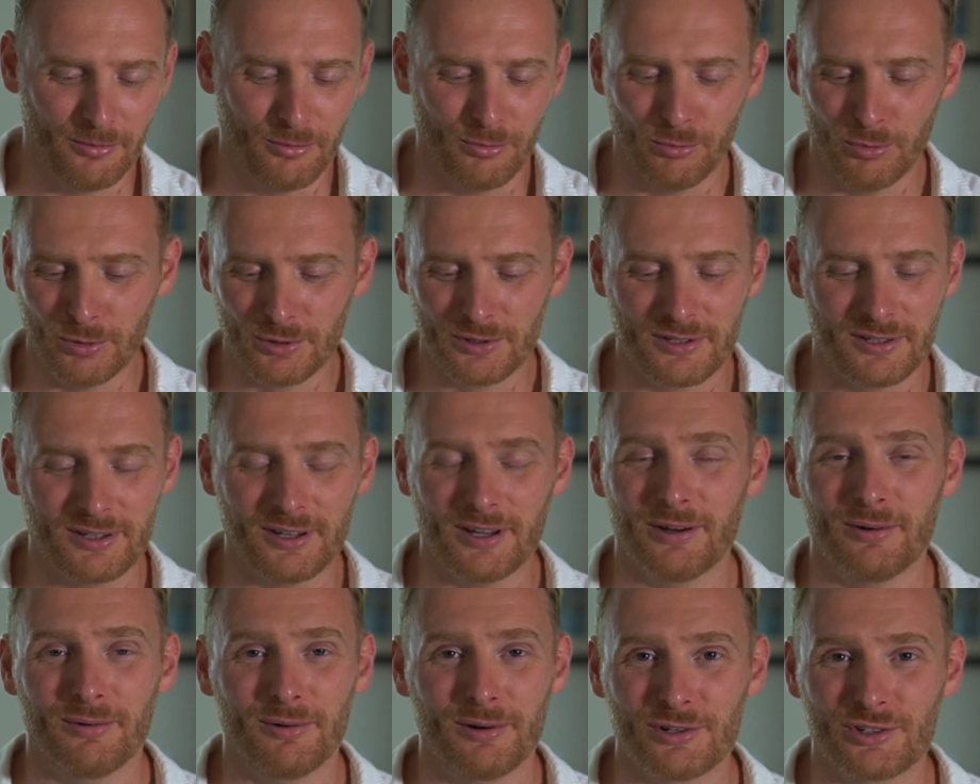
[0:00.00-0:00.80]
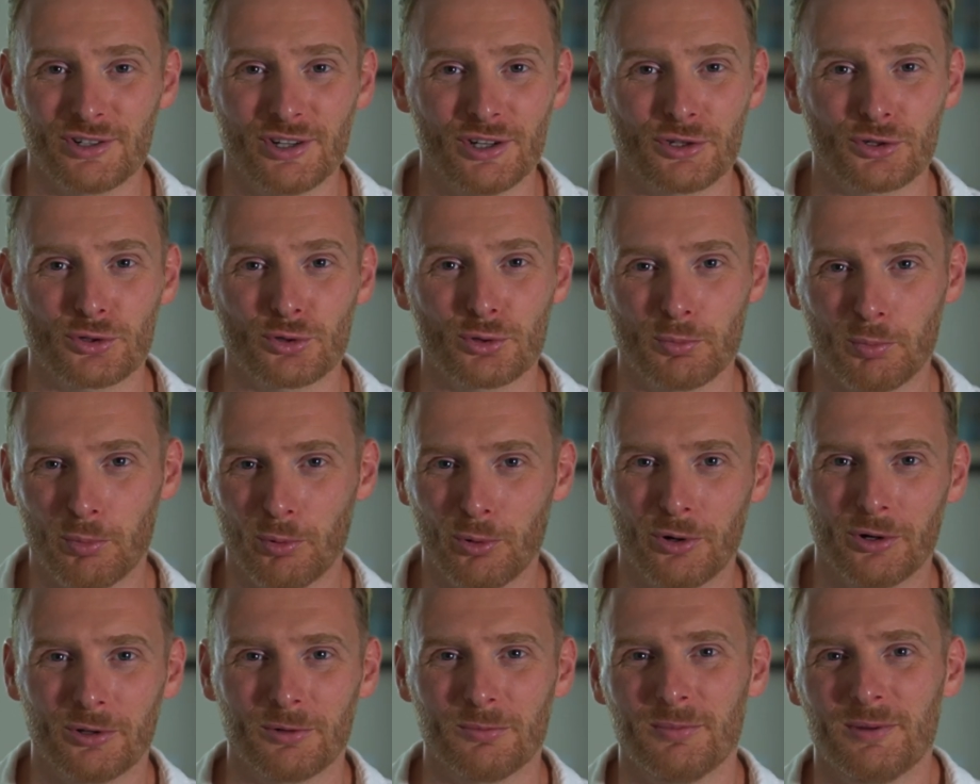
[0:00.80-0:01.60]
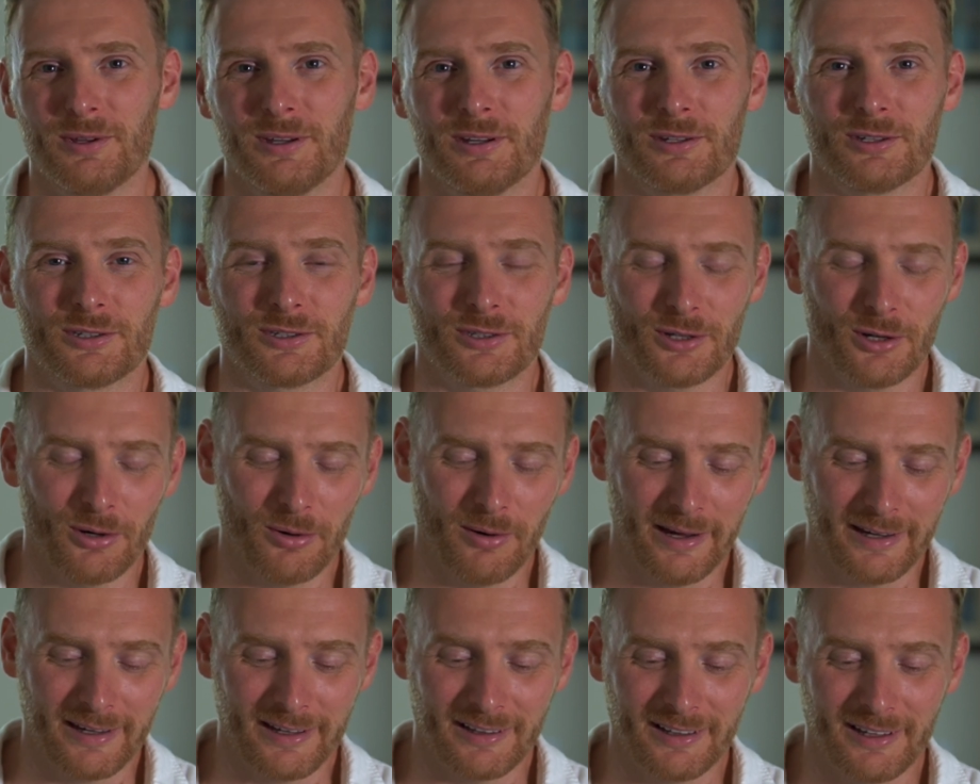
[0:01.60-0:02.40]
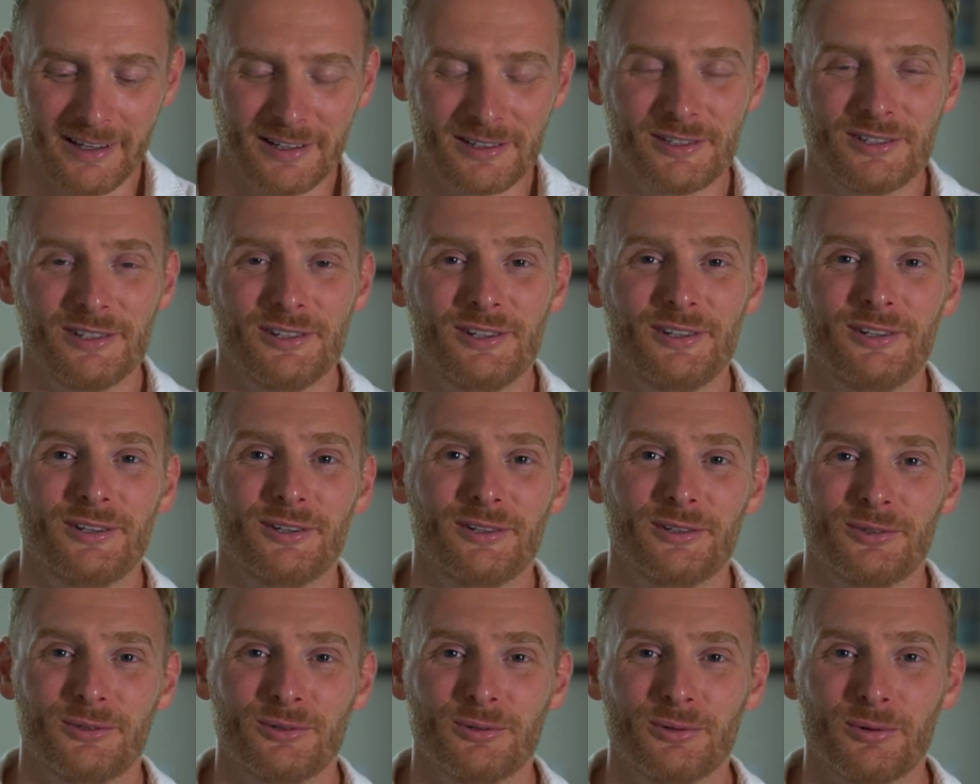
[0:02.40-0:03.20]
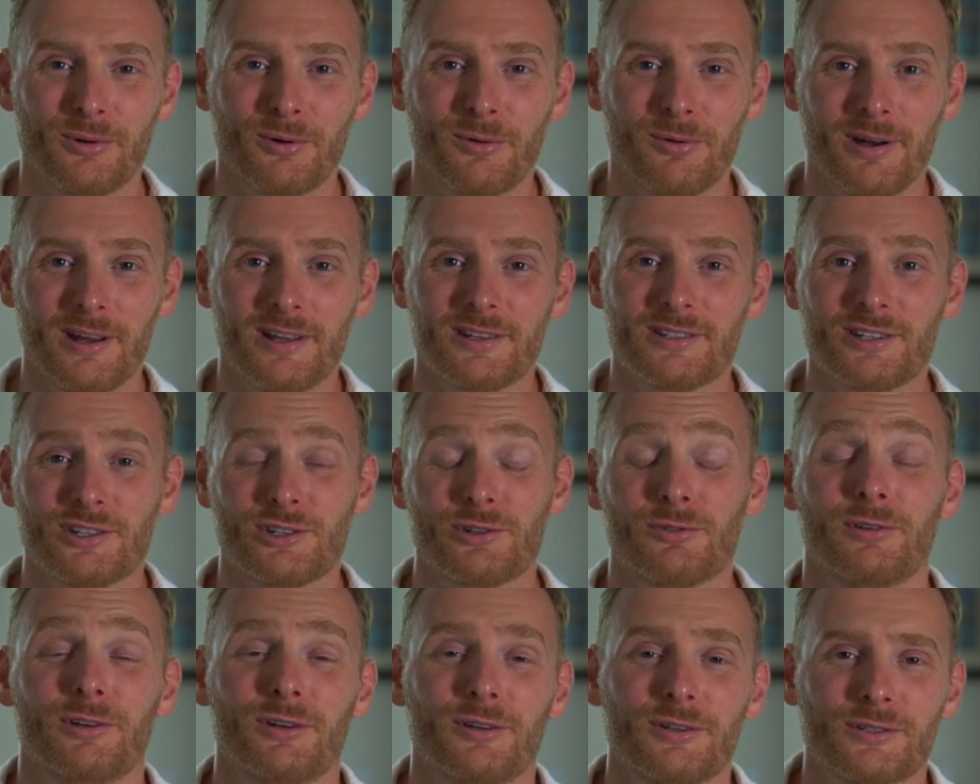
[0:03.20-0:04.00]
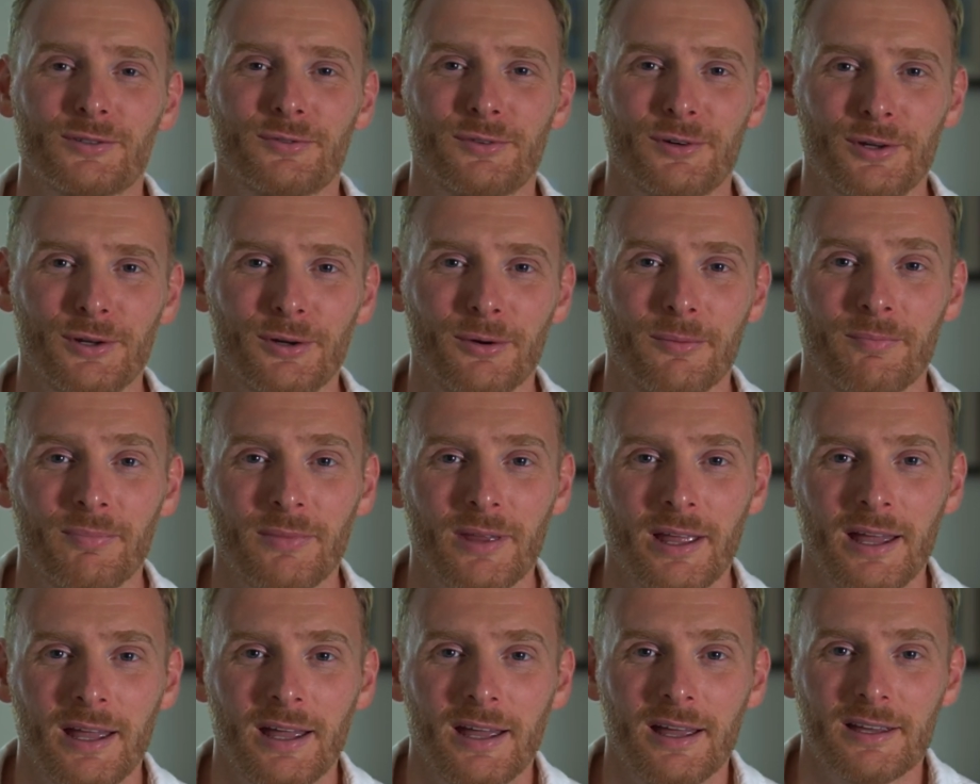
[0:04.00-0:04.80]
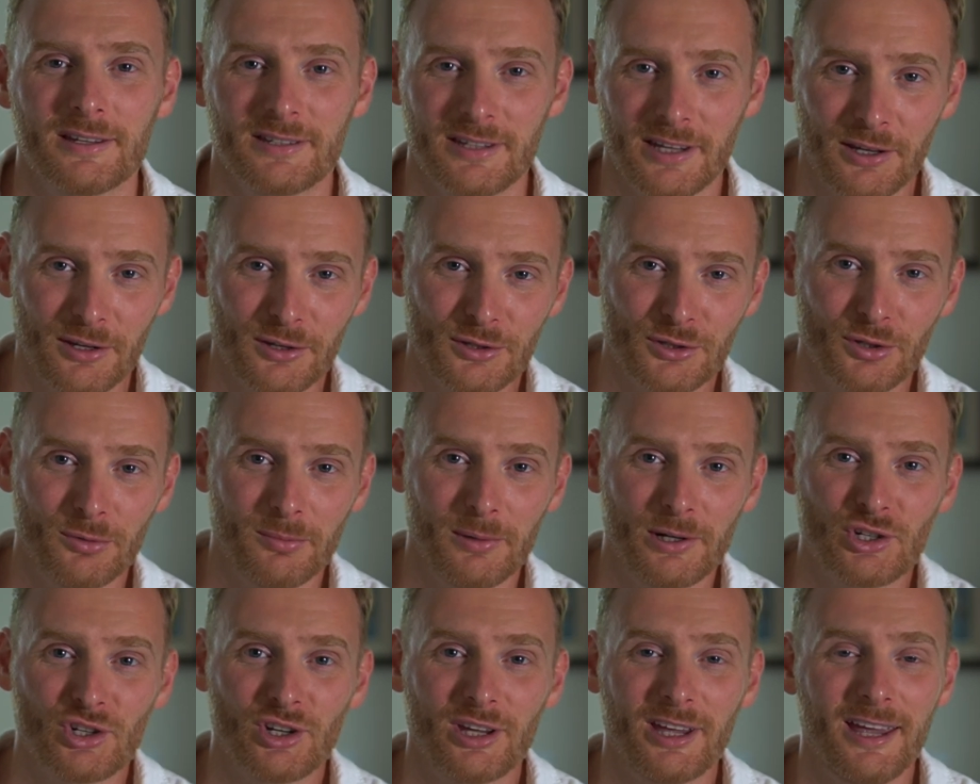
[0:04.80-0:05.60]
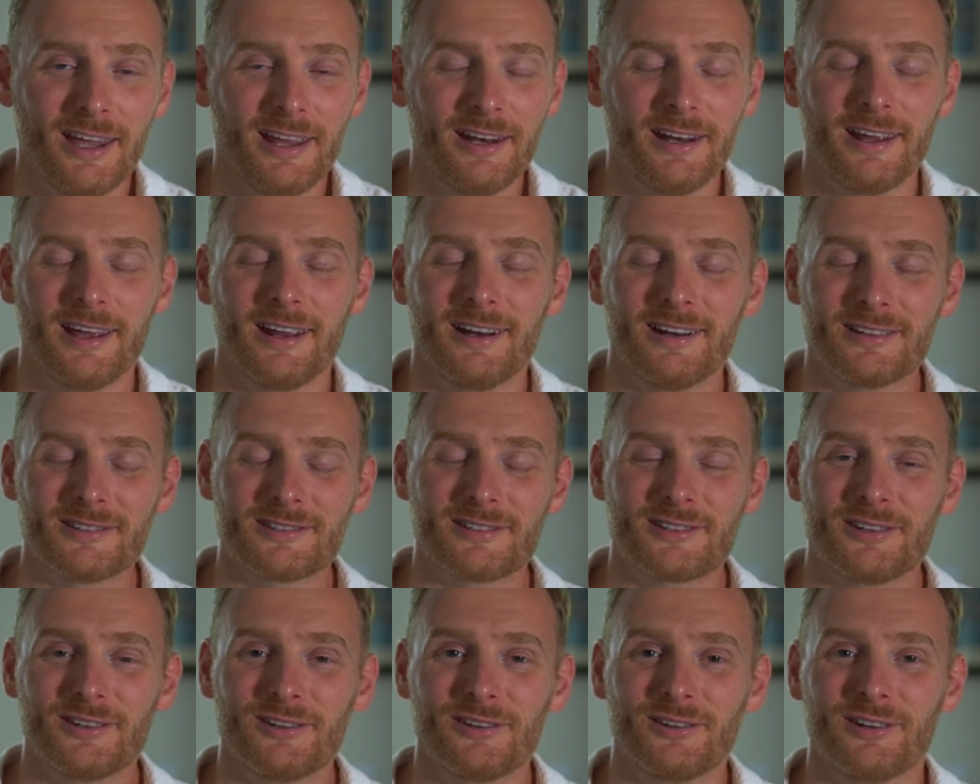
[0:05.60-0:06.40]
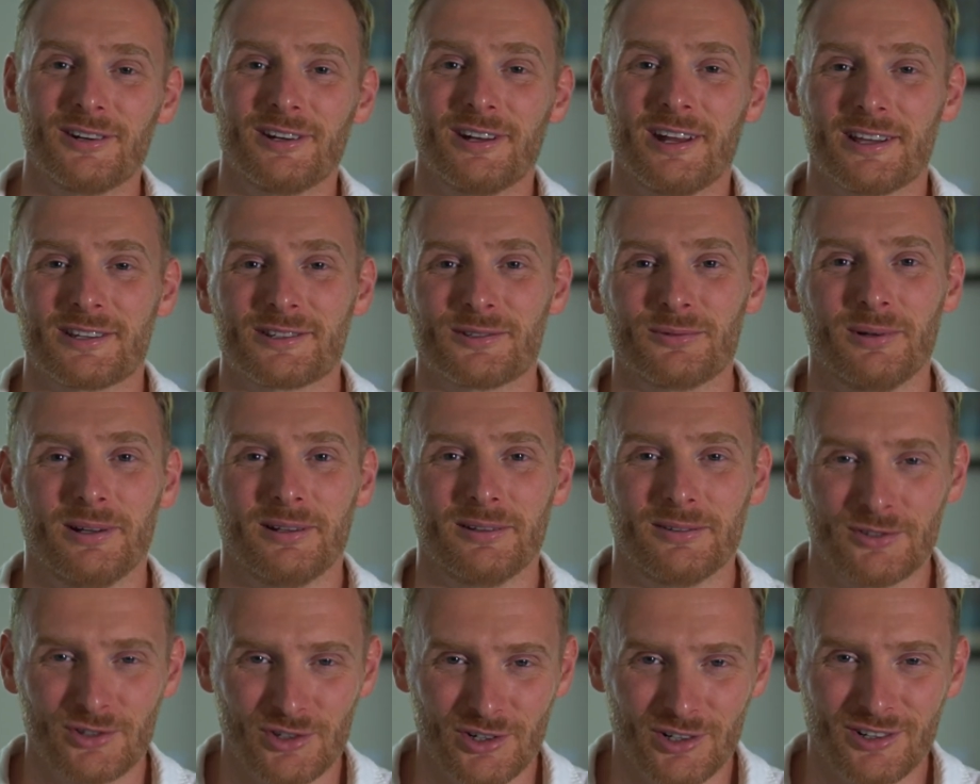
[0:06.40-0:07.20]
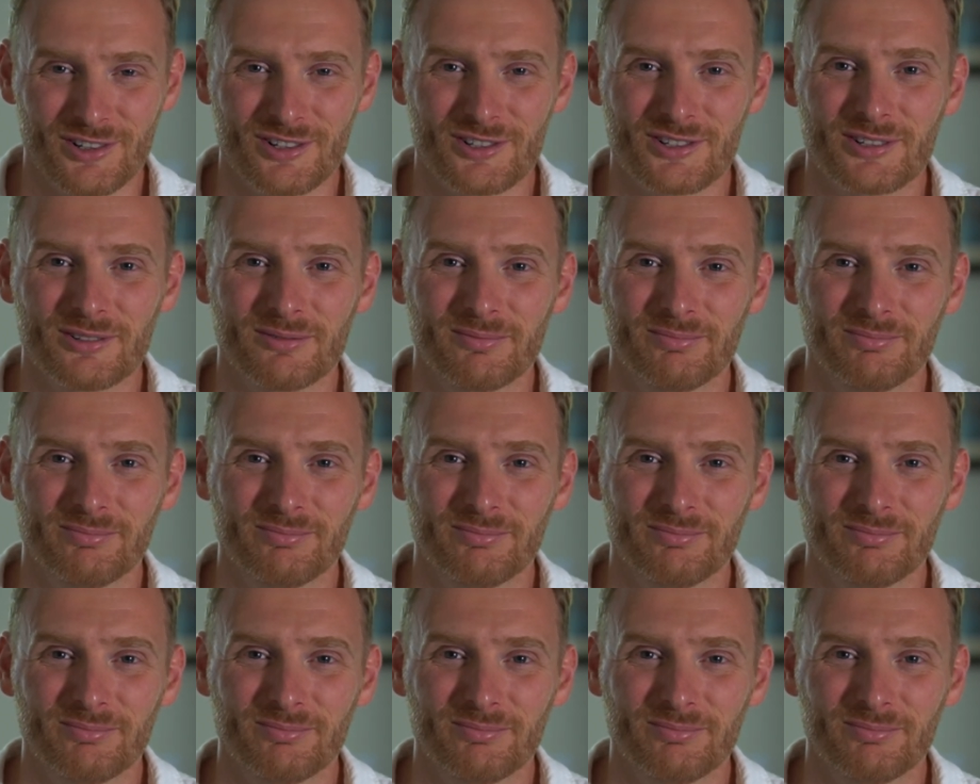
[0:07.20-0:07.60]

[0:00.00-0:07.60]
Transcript: whatsoever, just support me so I can continue to create such videos for you. Thank you so much again, and I'll see you in the next one. Cheers.